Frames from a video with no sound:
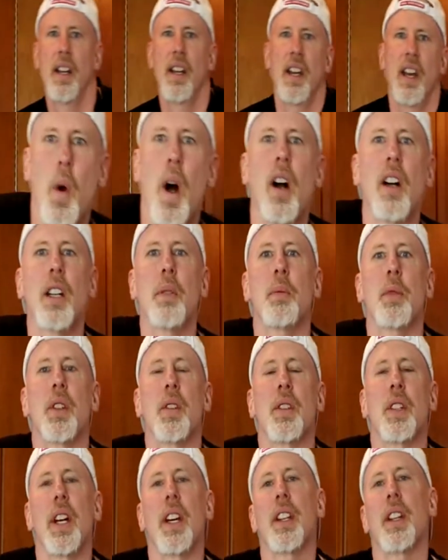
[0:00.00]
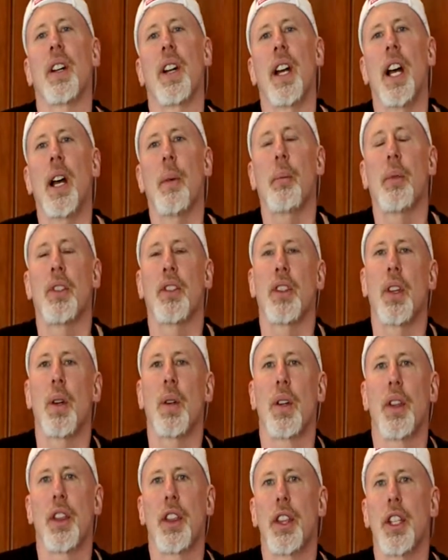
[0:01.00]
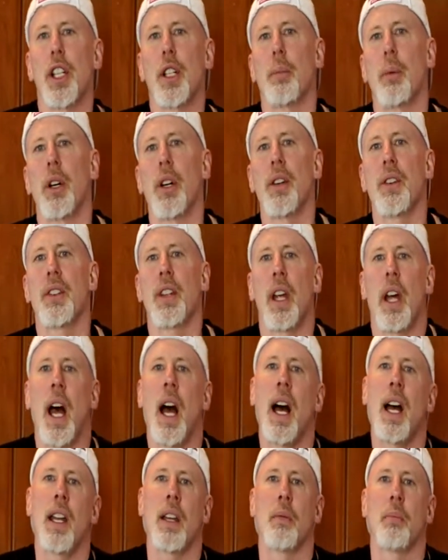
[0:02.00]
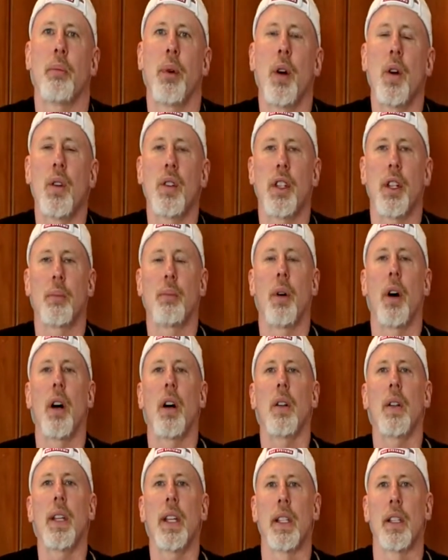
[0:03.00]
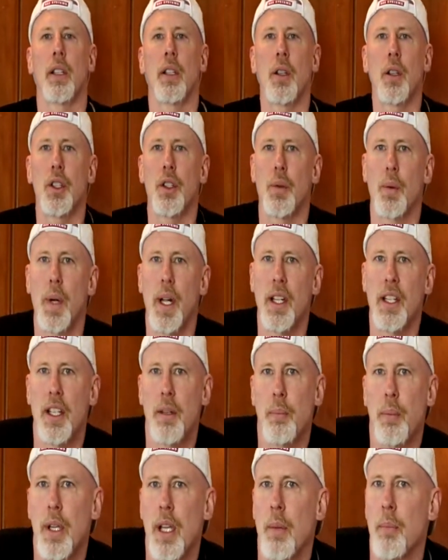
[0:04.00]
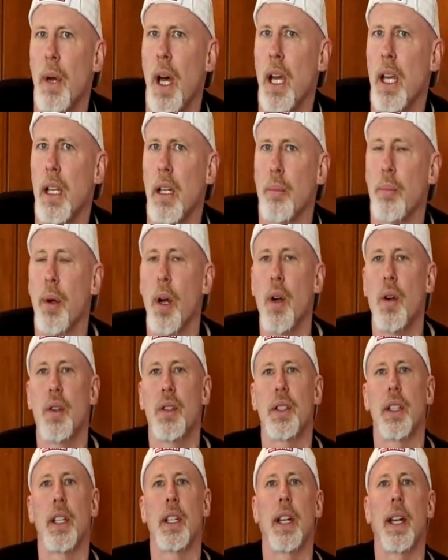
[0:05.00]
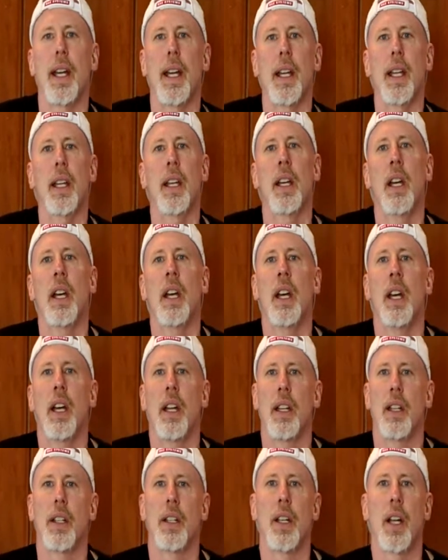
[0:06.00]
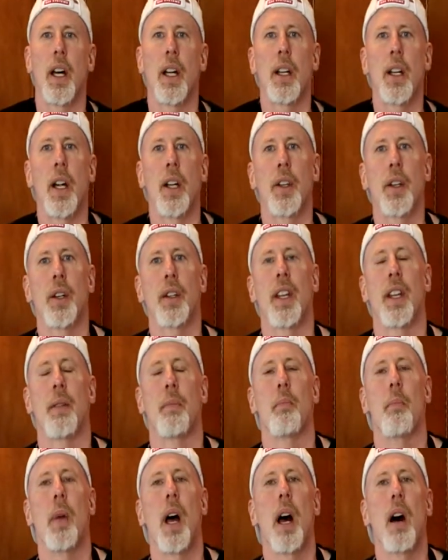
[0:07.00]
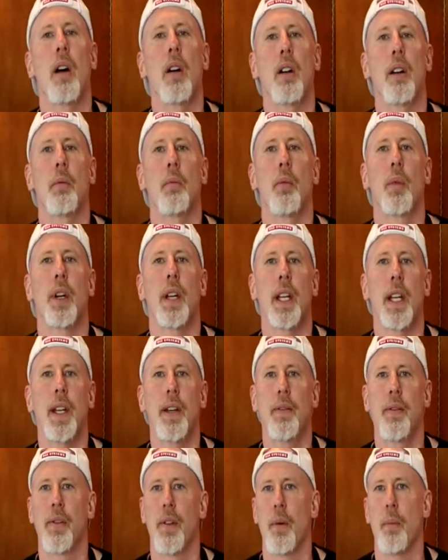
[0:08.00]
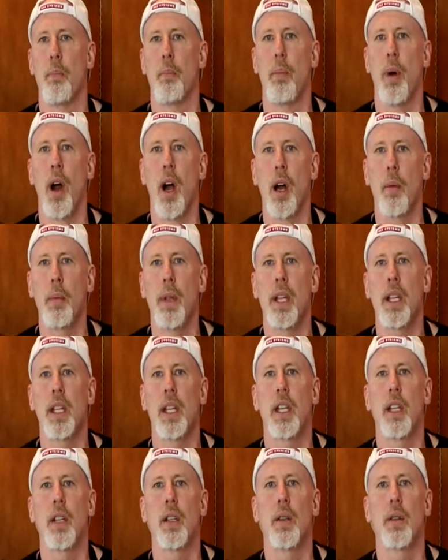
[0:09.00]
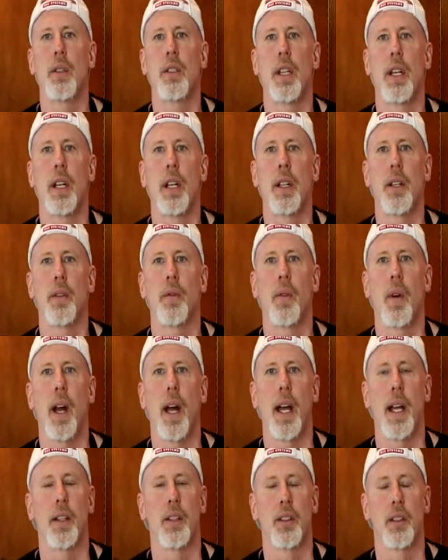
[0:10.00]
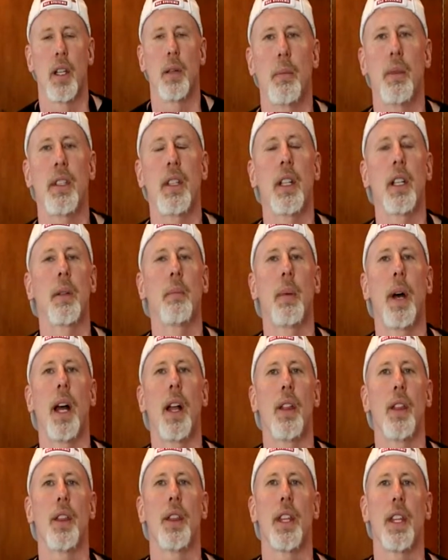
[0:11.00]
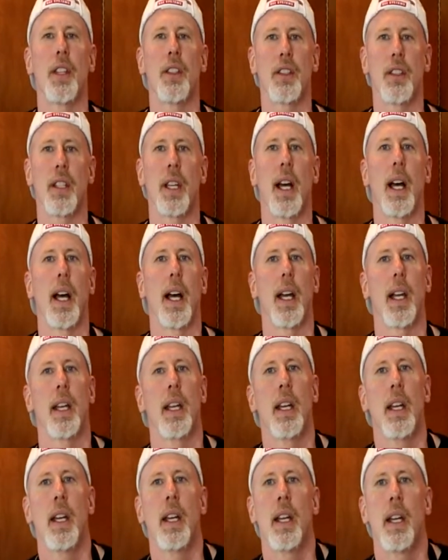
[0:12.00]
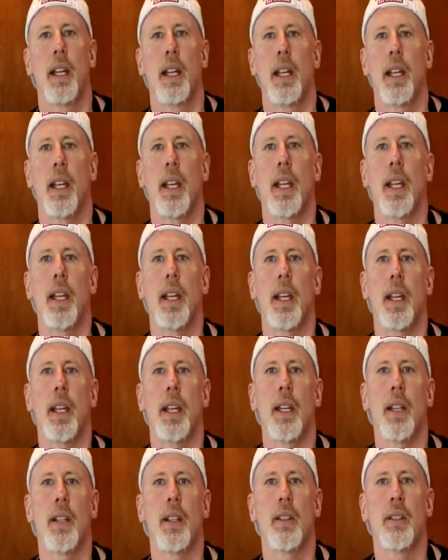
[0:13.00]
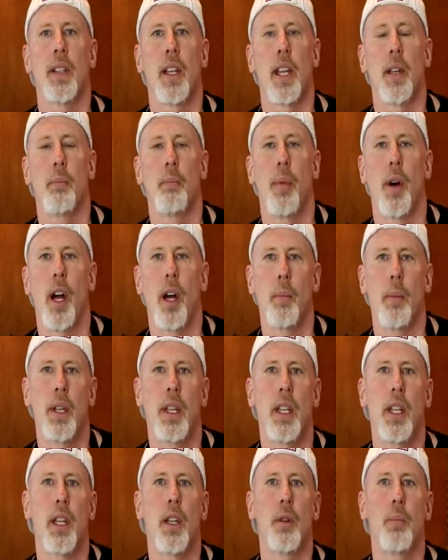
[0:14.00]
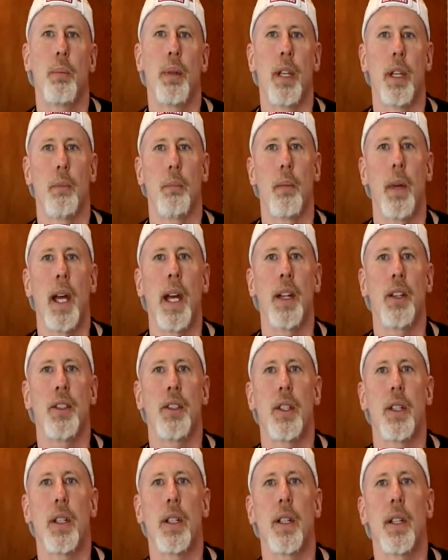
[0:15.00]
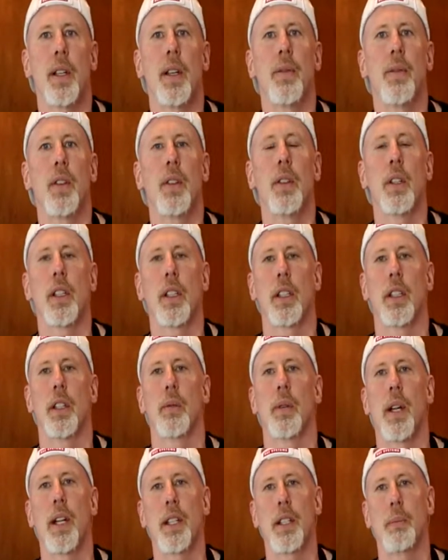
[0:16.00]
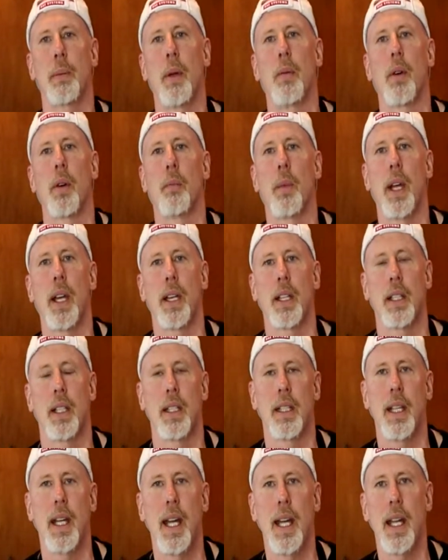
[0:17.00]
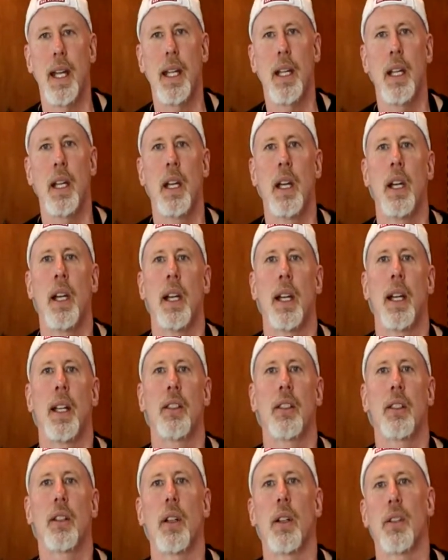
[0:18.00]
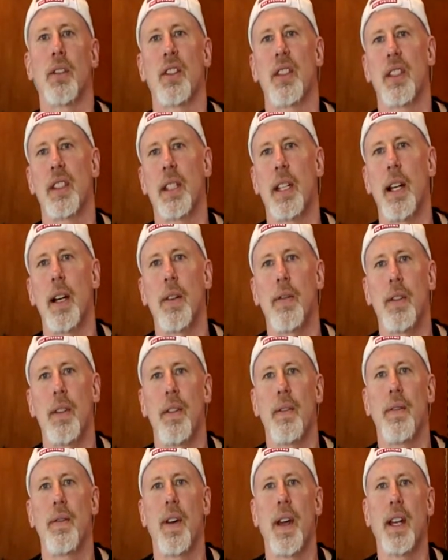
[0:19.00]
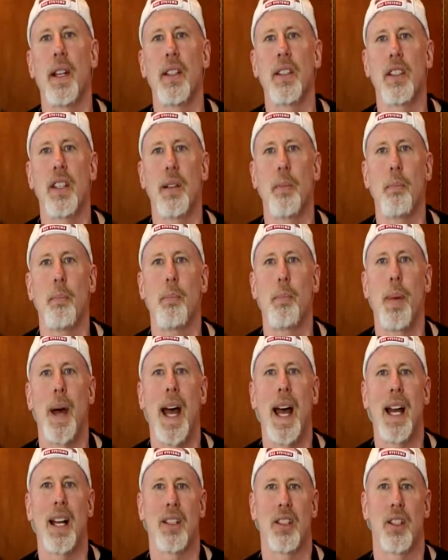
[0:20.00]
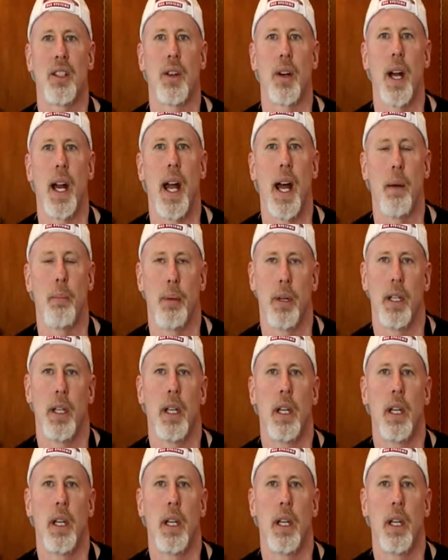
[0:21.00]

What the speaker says: Welcome to another episode of Thurbers. I am Poacher Paulie, and whose recipe am I going to poach today? None other than Malcolm Reed from BBQ Done Right. So me tell you about this guy. He is a barbecue pit master. If you look at the recipe we're making today, it's called Stuffed Venison Backstrap.